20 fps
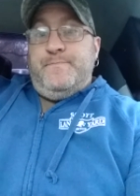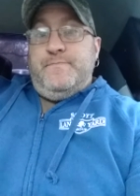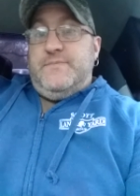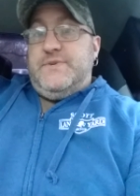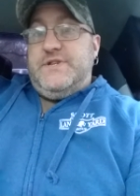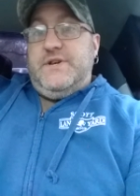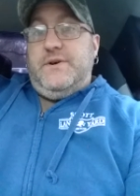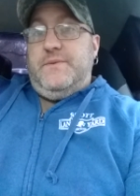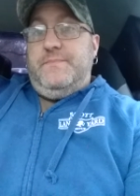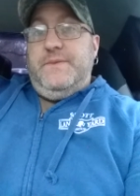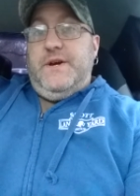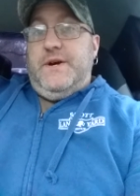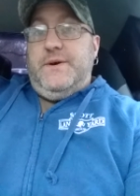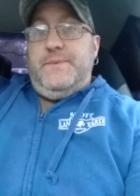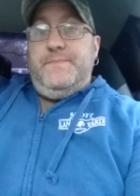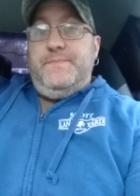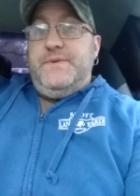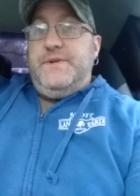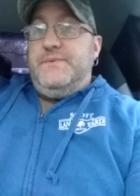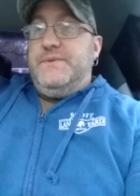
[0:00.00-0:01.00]
So,
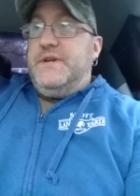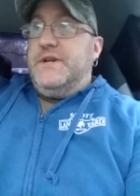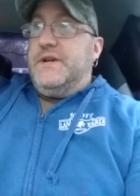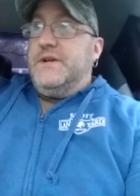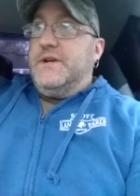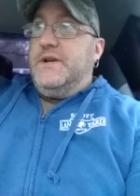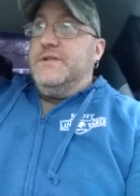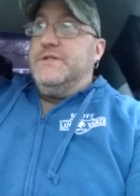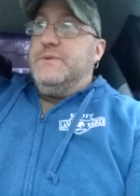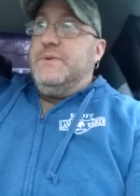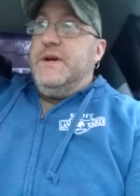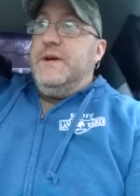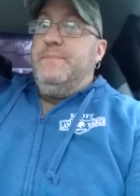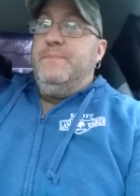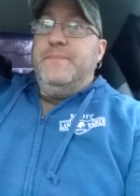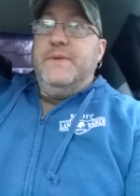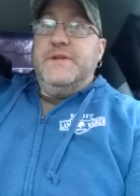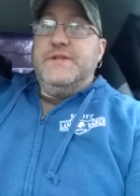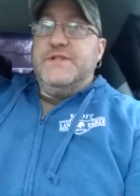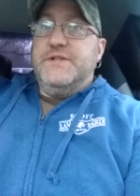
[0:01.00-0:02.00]
no, don't take our guns away.
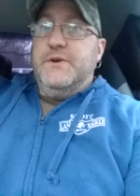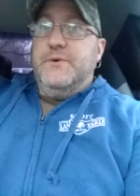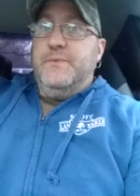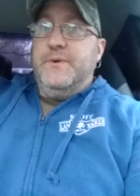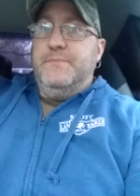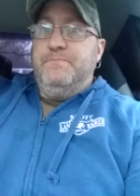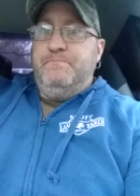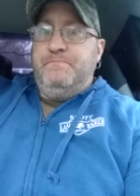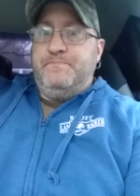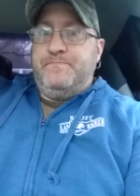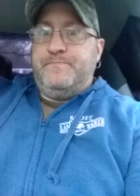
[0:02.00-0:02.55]
That's stupid.